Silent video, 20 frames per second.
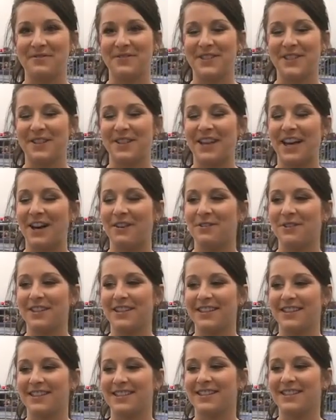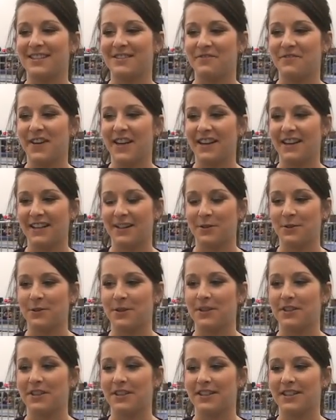So that was very
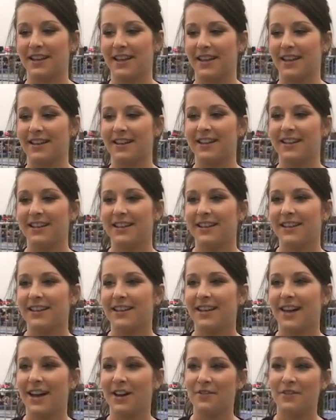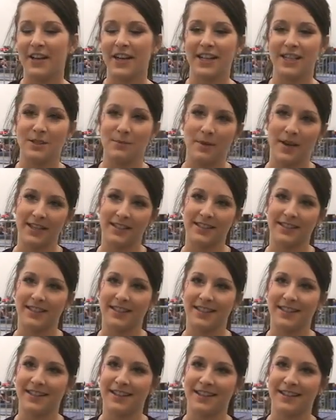cool and kind of unexpected,